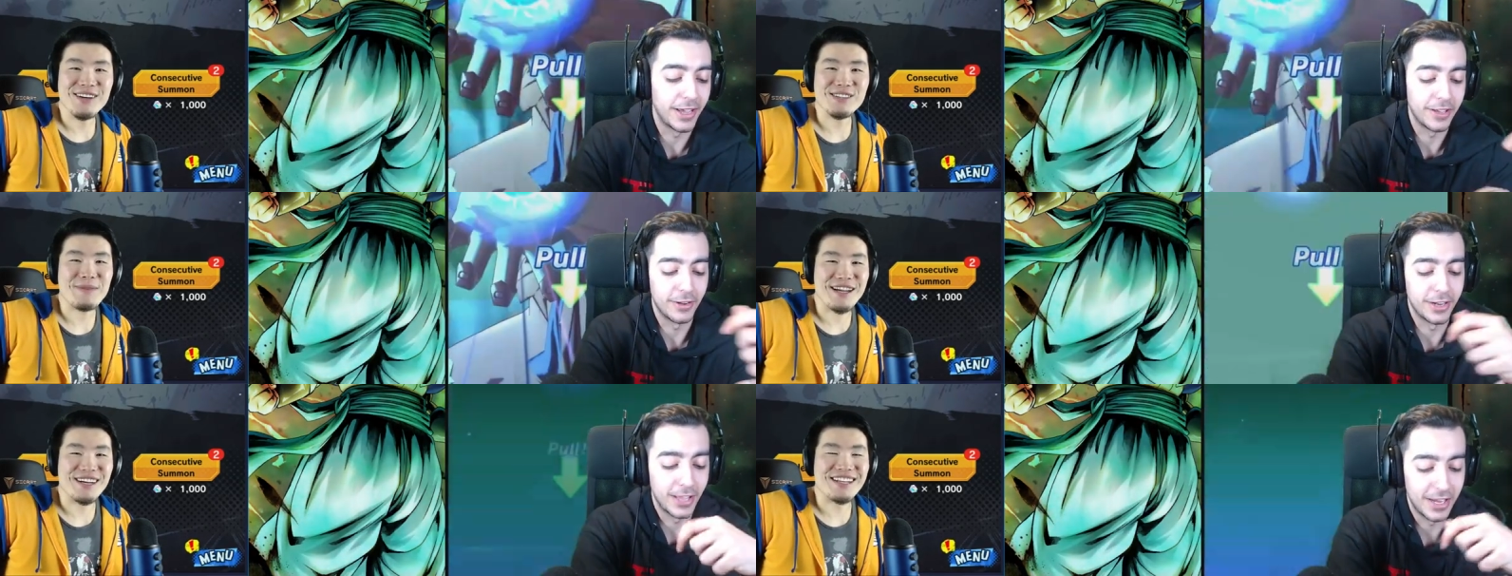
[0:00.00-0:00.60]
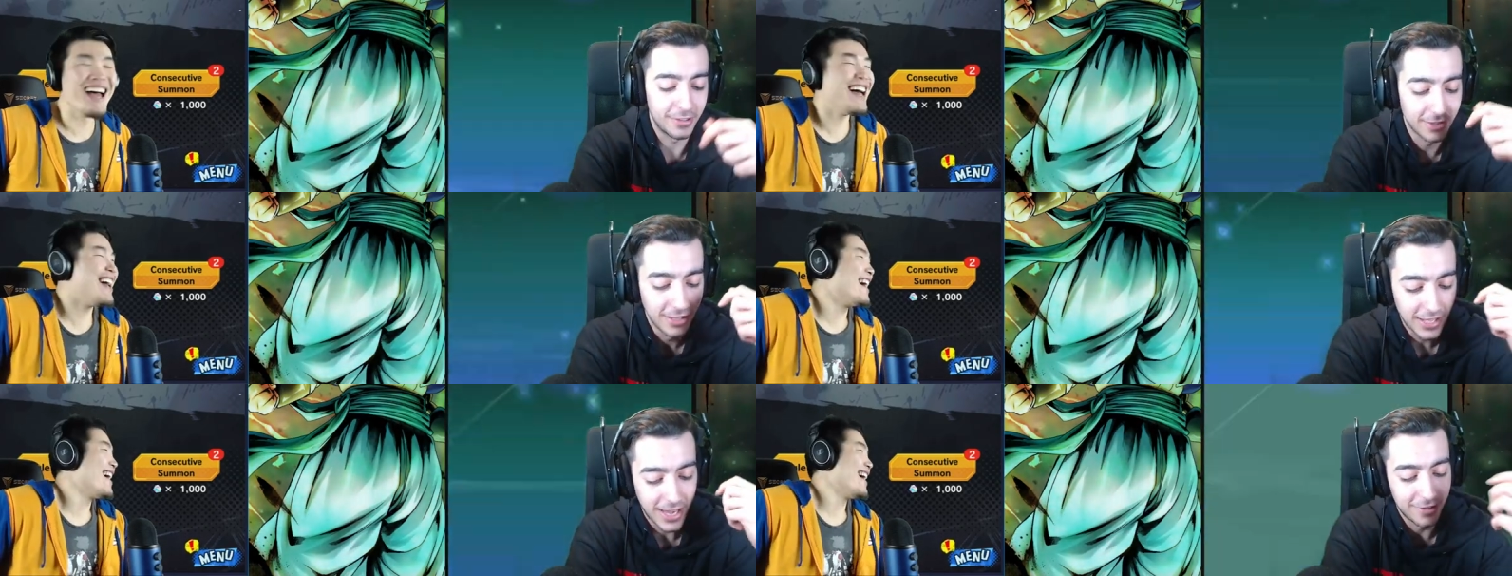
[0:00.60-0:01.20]
Speaker 1: That was a
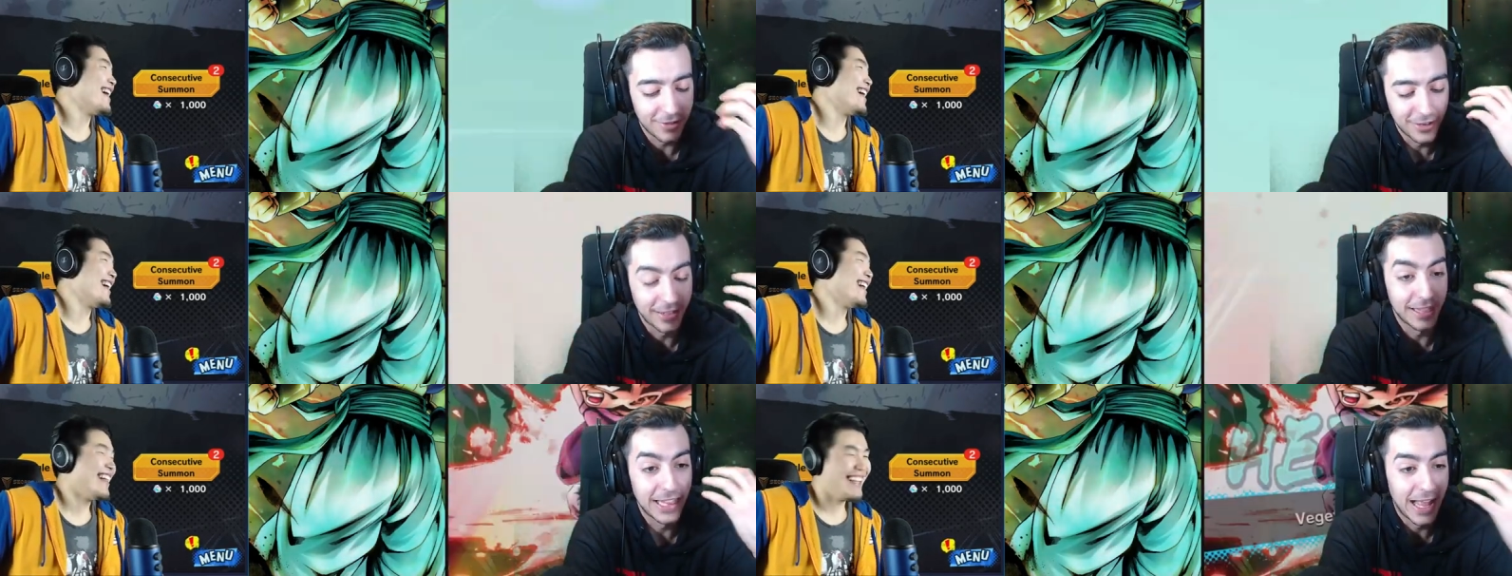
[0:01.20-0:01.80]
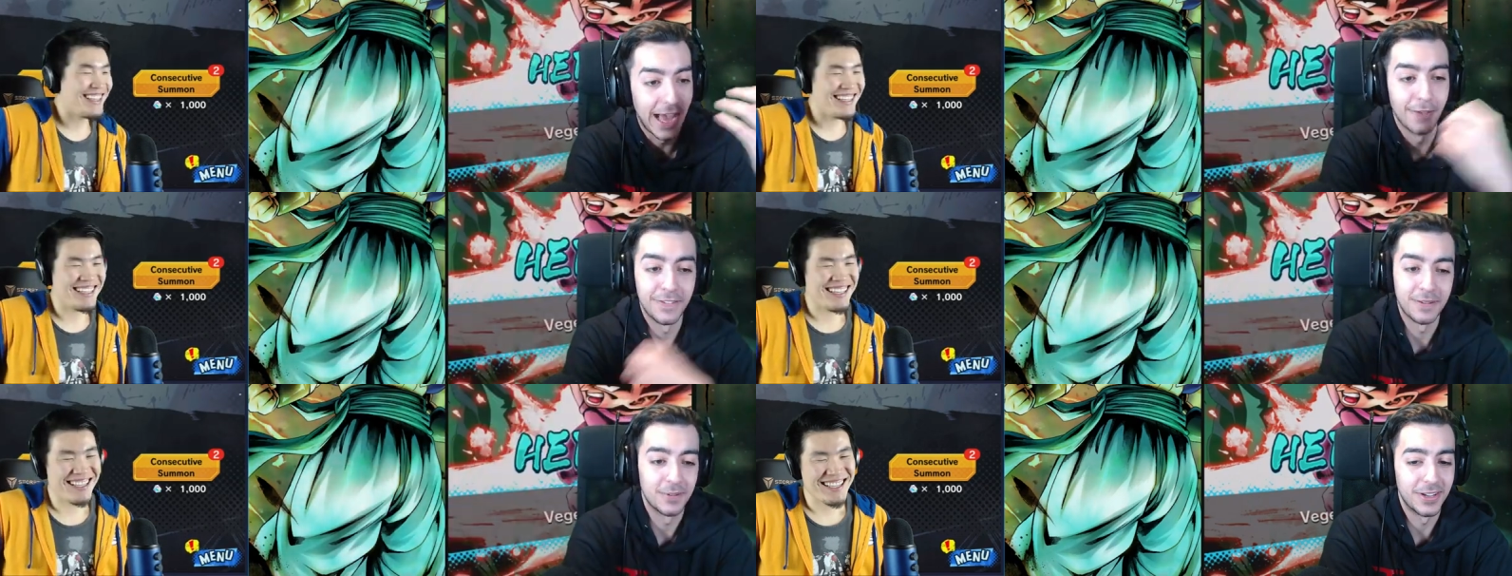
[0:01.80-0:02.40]
PyCon. And he started
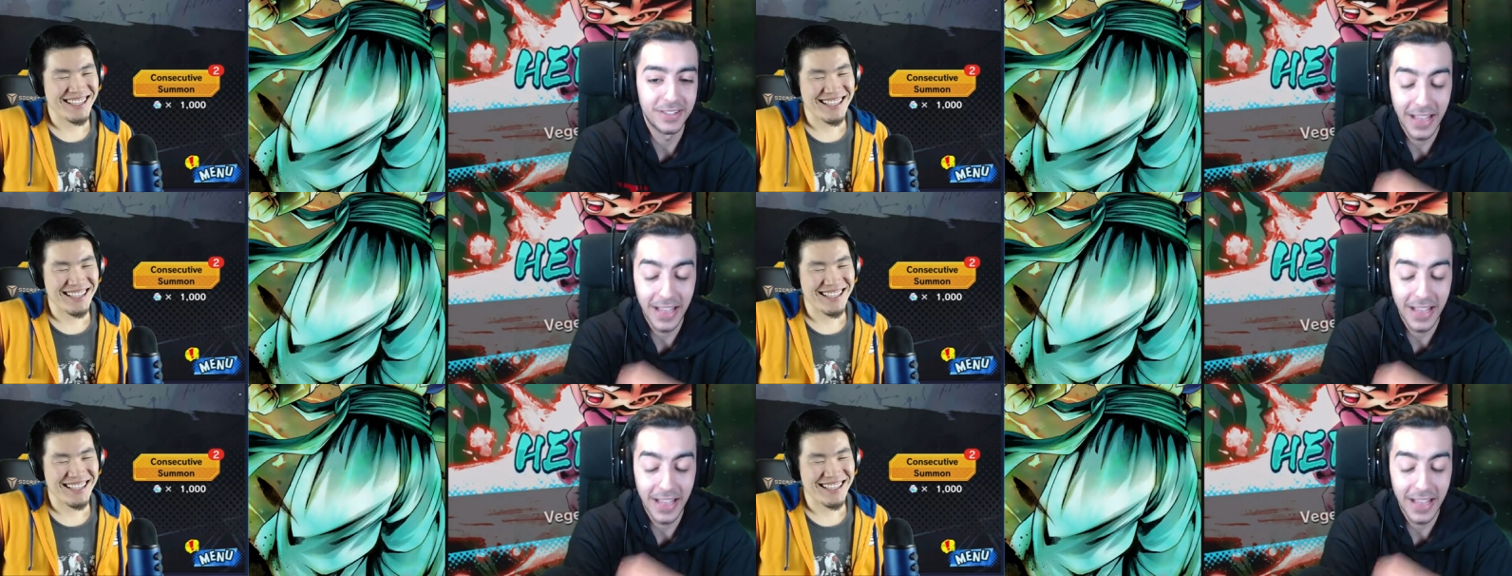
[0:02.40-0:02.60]
laughing, bro. He's like,